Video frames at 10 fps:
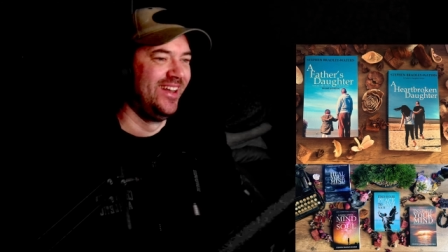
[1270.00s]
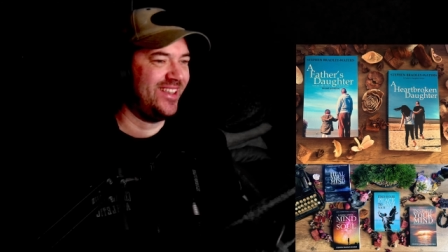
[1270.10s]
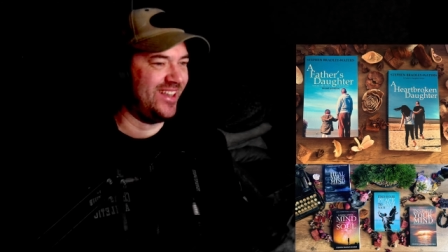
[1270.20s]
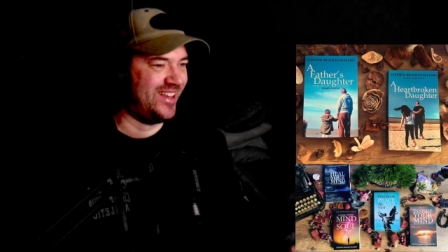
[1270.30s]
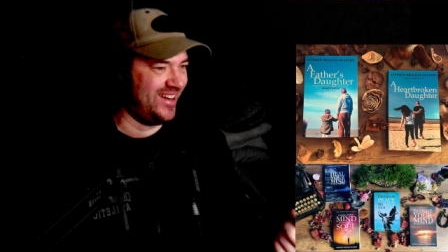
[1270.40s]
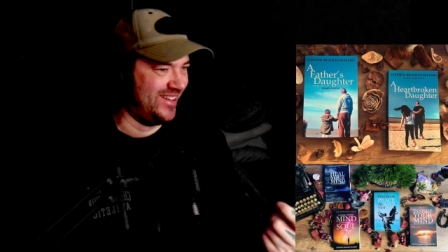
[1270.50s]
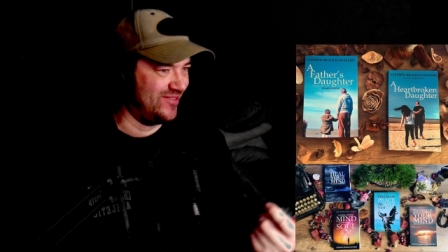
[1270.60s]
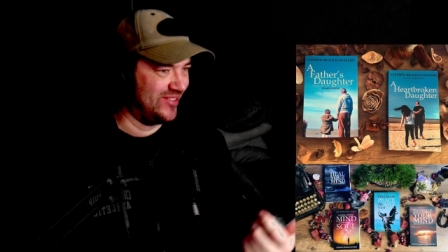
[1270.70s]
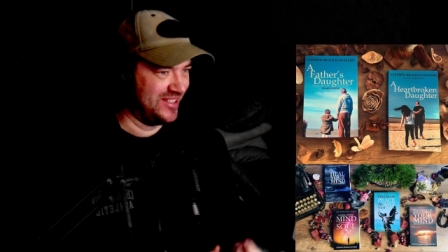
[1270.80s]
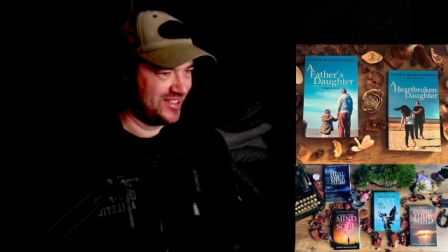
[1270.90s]
You
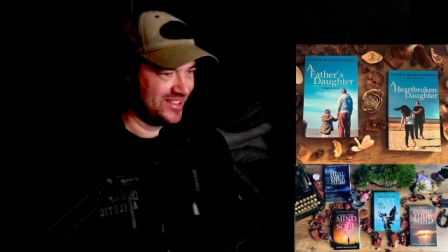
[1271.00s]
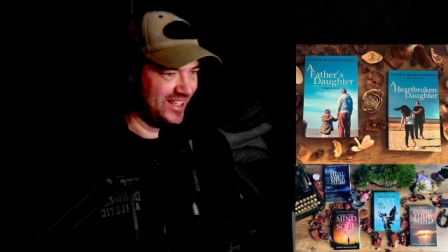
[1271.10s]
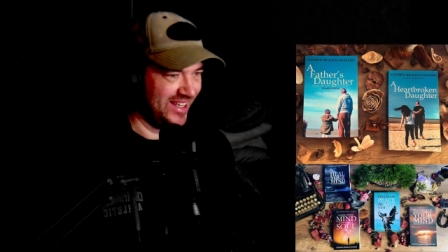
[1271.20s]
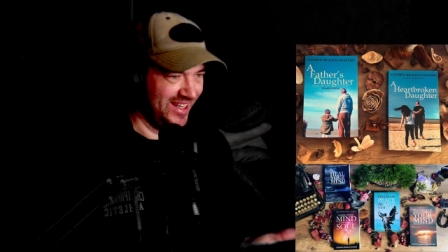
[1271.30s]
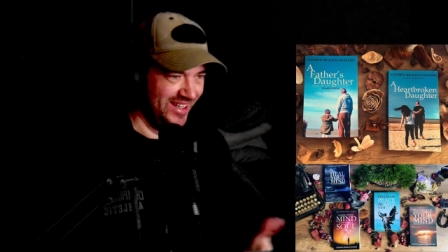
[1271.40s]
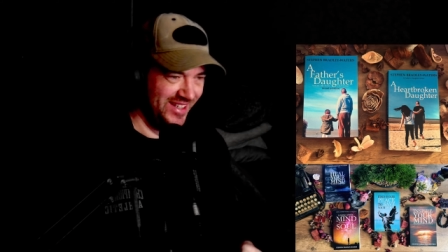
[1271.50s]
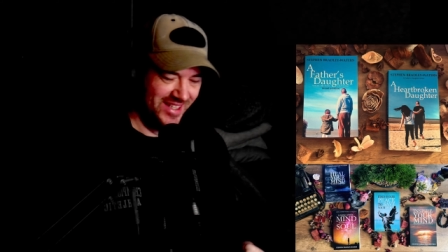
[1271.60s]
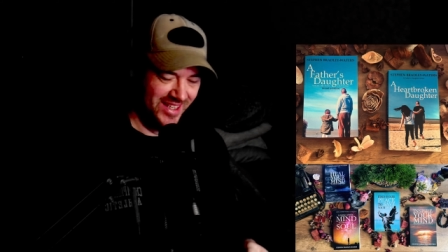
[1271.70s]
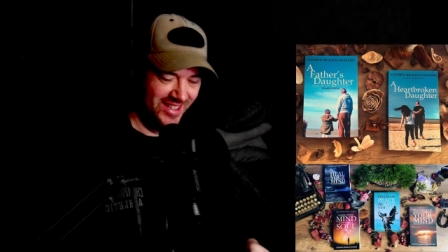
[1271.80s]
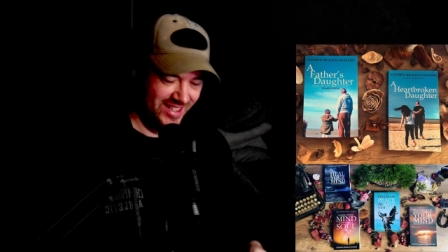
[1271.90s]
can't even see it.
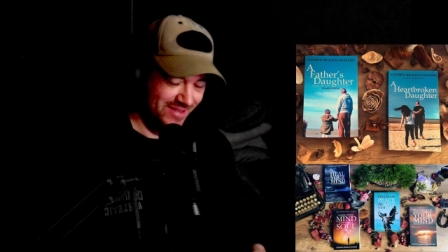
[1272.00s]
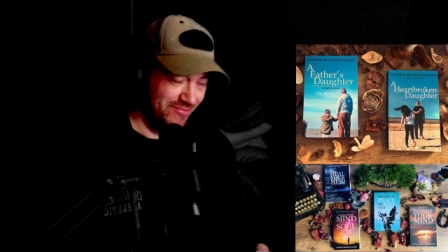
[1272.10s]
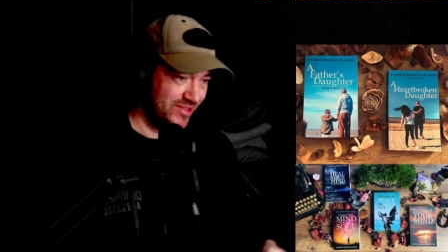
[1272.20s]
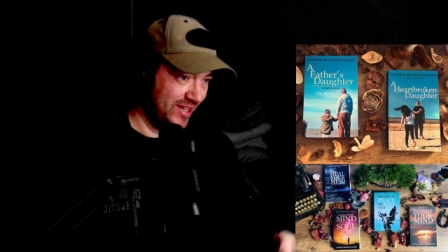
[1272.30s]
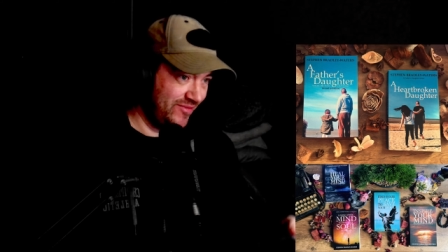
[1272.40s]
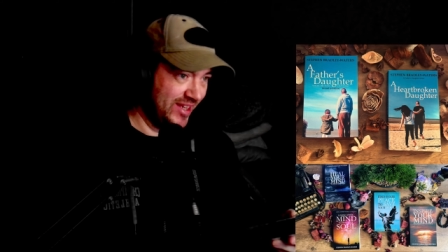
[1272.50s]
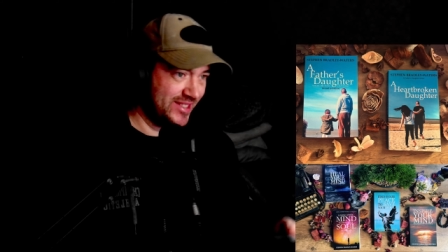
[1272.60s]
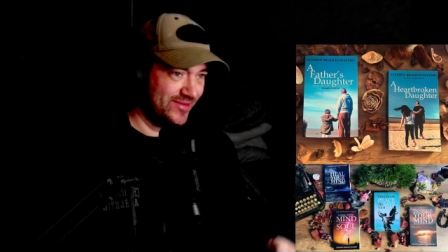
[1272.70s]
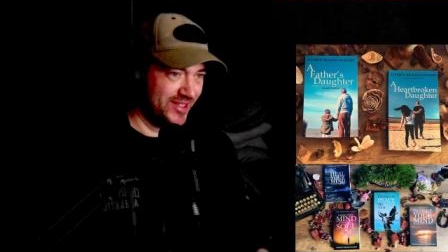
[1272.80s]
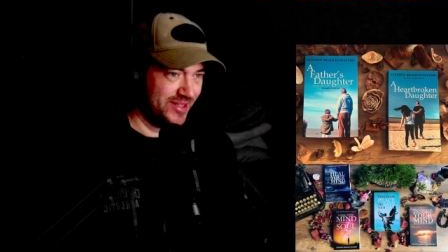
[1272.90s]
Um, so
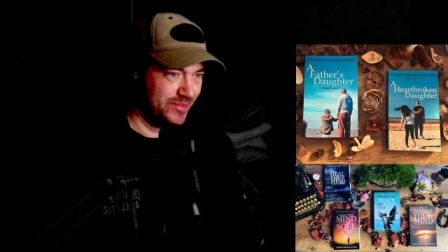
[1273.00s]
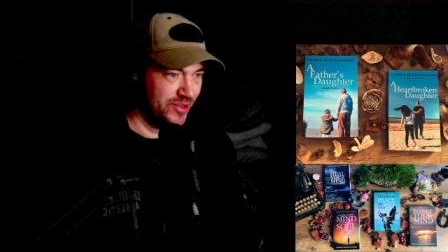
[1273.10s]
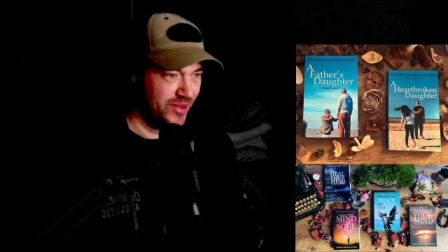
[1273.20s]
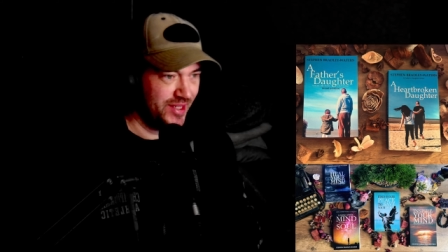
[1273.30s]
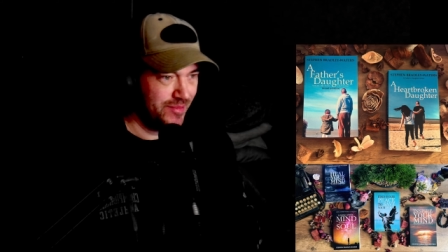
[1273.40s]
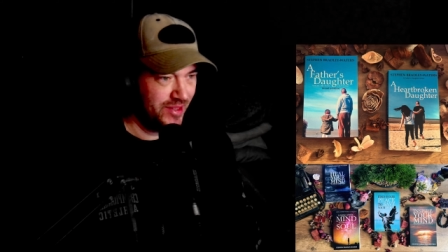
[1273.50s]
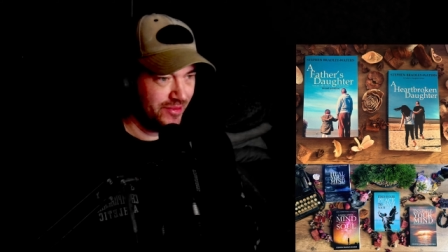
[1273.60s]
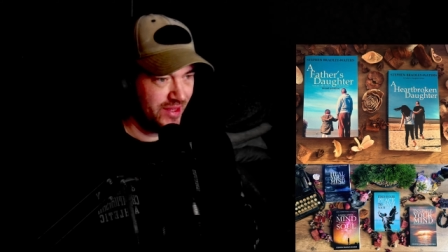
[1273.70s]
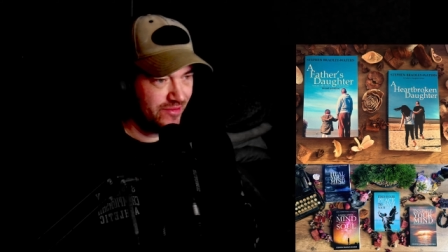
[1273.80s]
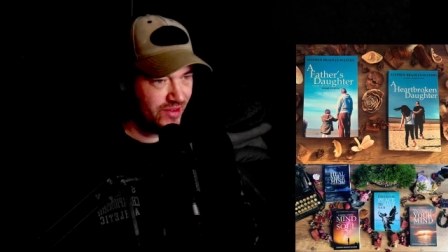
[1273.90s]
effectively, it's the blue one in the
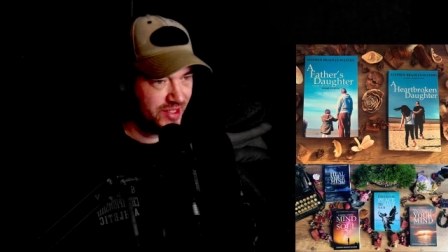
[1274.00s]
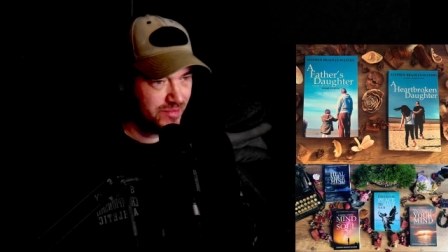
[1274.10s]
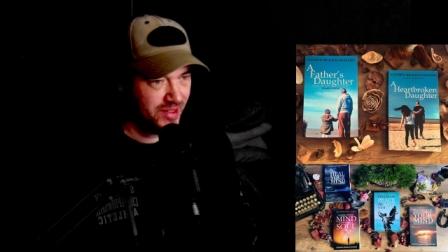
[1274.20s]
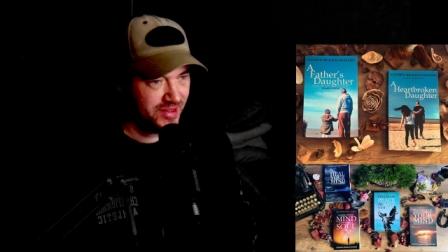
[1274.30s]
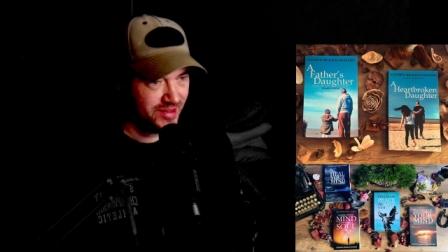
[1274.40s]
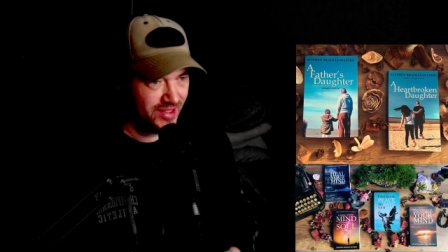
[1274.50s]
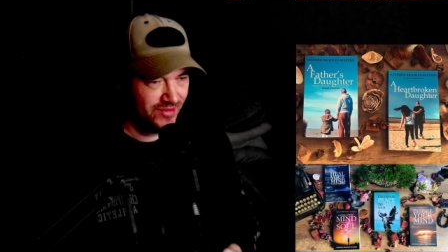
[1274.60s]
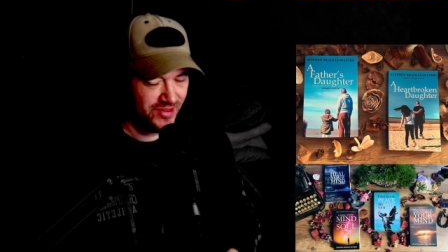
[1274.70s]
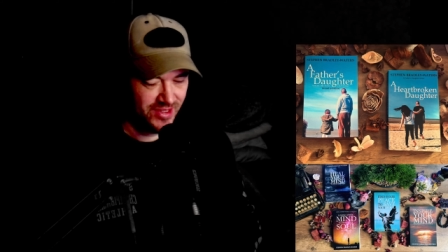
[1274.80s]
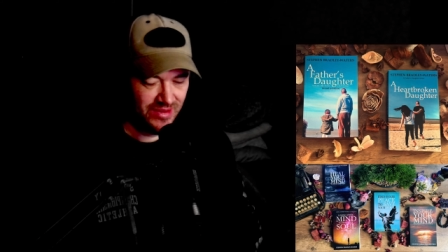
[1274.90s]
middle there. Find your peace to
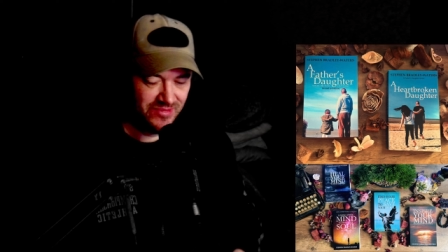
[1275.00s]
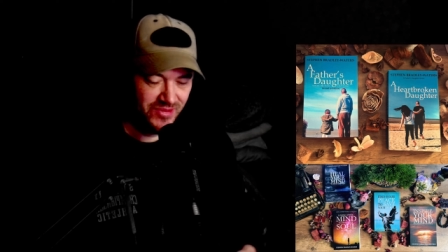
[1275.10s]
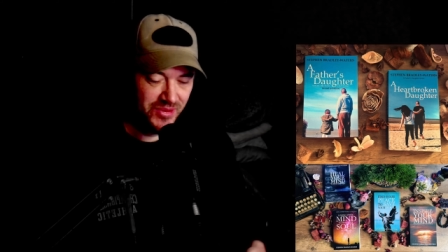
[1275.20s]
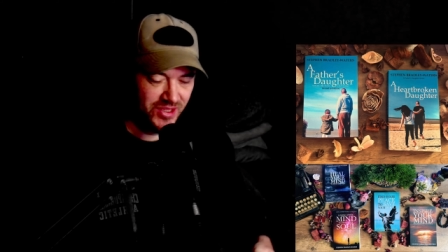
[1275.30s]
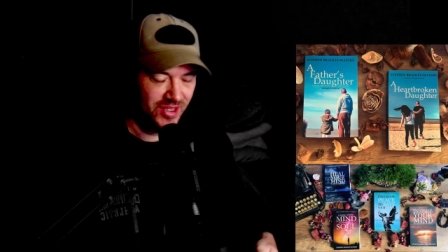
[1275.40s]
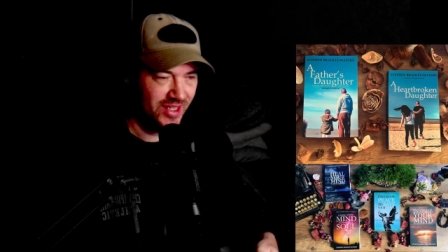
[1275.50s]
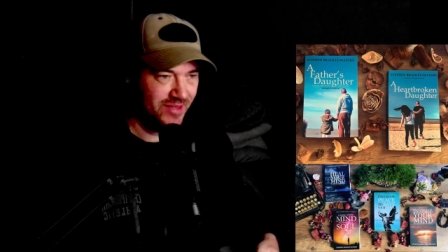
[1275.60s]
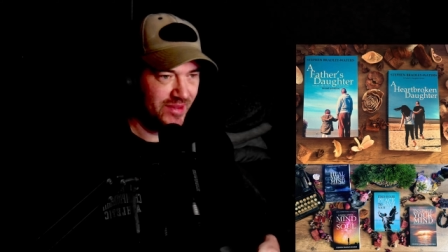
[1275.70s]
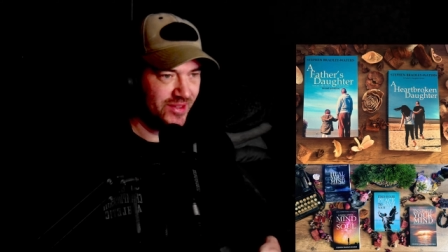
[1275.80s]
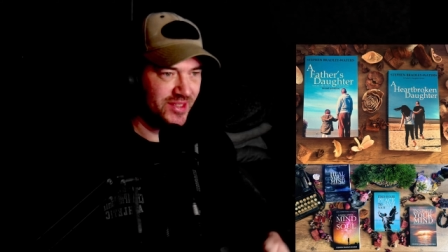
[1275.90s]
save your soul.
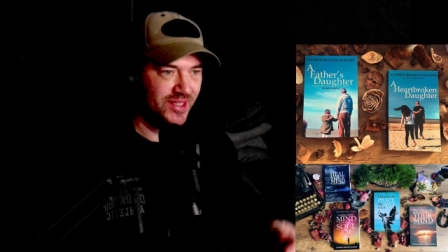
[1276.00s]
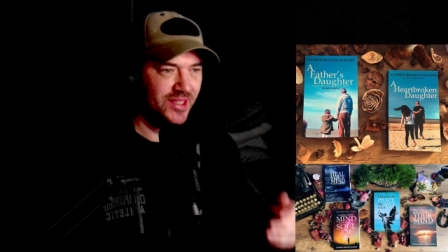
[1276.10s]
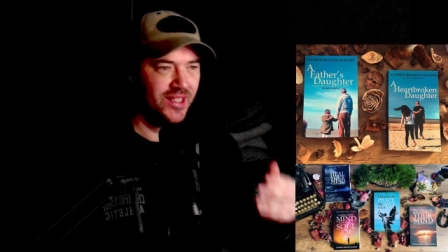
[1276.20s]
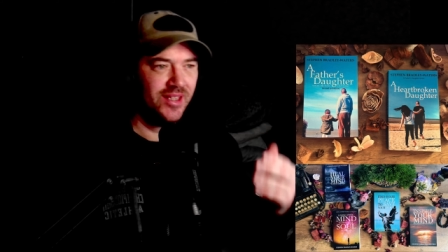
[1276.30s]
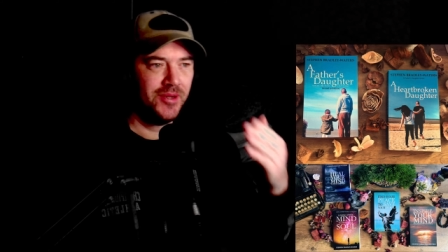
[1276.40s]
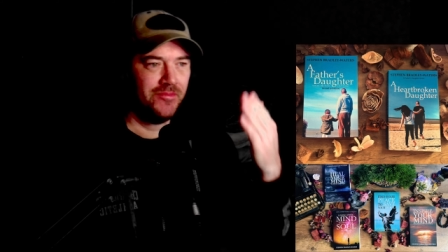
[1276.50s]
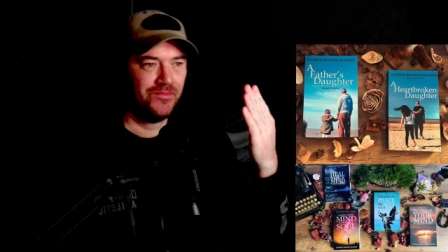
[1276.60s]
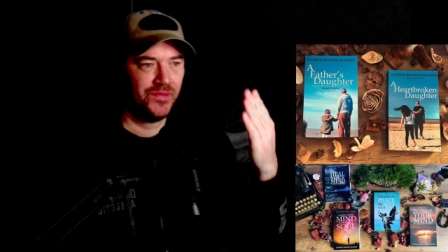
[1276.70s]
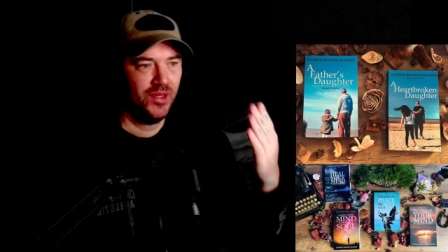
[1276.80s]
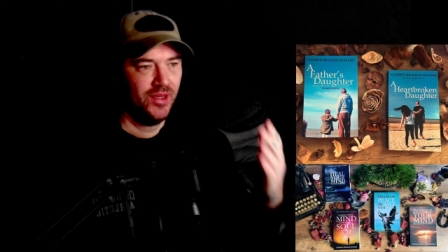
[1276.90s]
Unfortunately, because of the
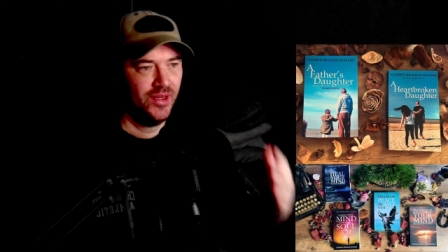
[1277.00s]
um,